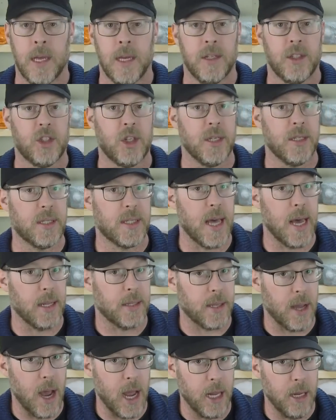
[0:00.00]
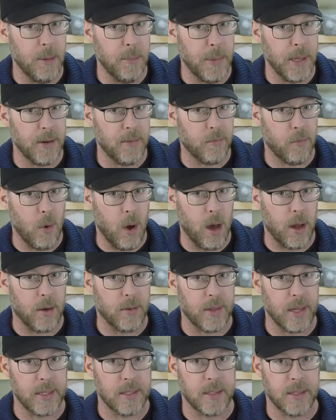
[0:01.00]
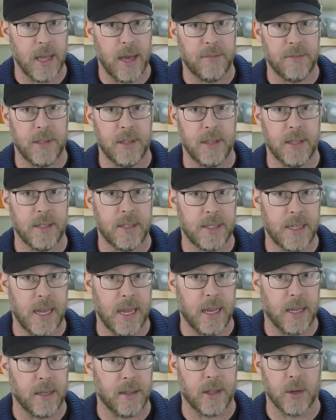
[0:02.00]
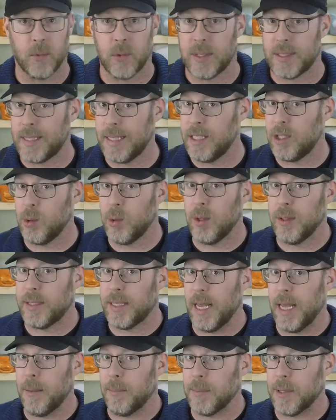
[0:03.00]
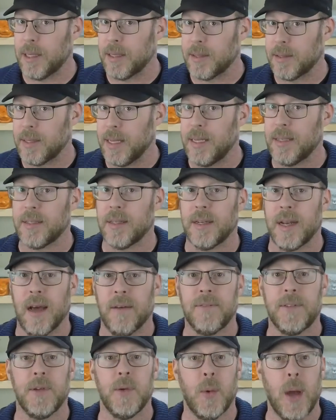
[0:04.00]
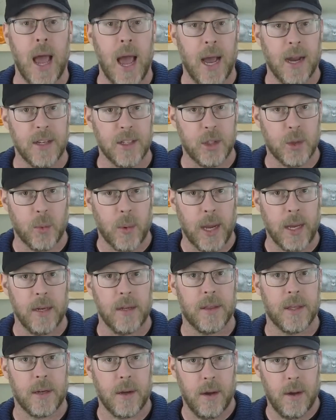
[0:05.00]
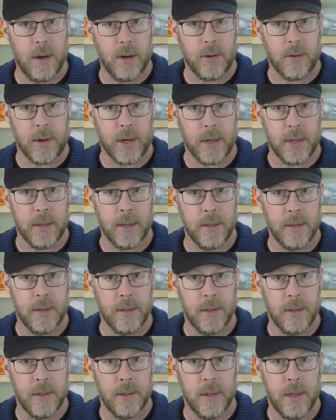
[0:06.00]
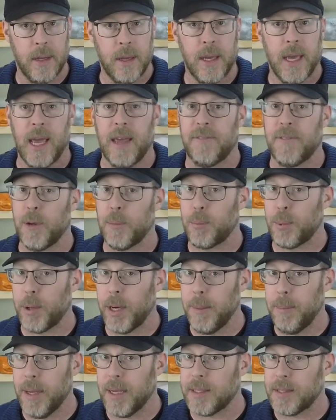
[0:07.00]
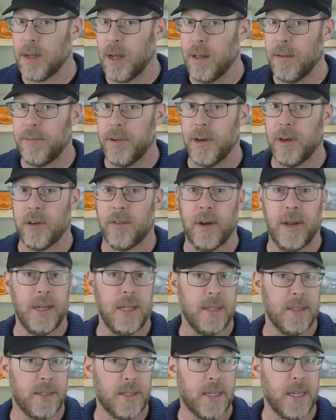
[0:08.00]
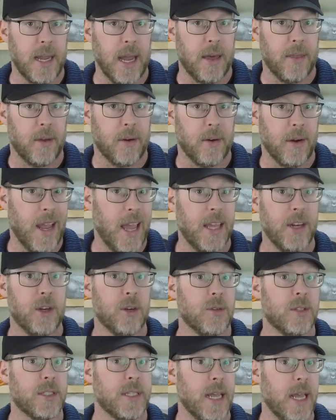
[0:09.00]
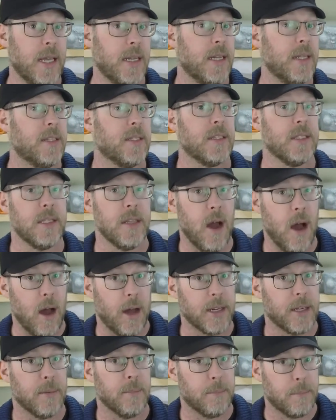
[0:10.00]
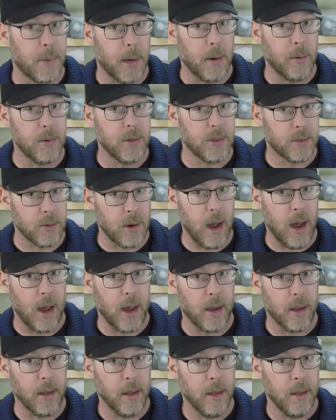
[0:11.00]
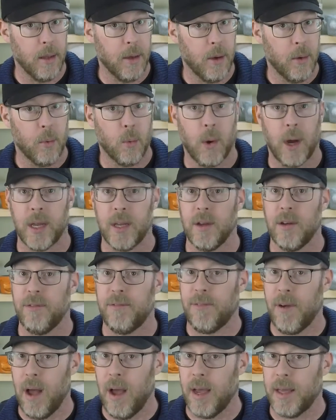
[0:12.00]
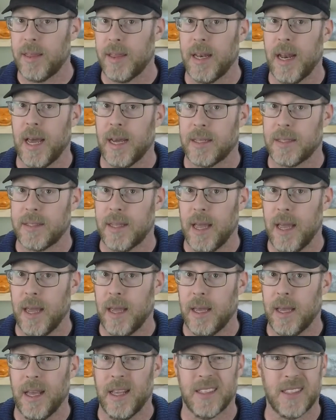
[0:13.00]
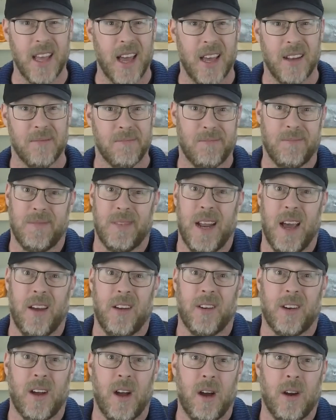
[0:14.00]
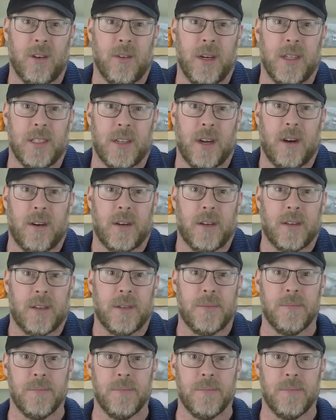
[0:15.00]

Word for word: Just that tiny bit of water that's left in the sand, the residual dampness, is enough to actuate the concrete. If you pre-mix all of your ingredients together and your sand is not bone dry, what you'll find the next day is that now your concrete's hardened.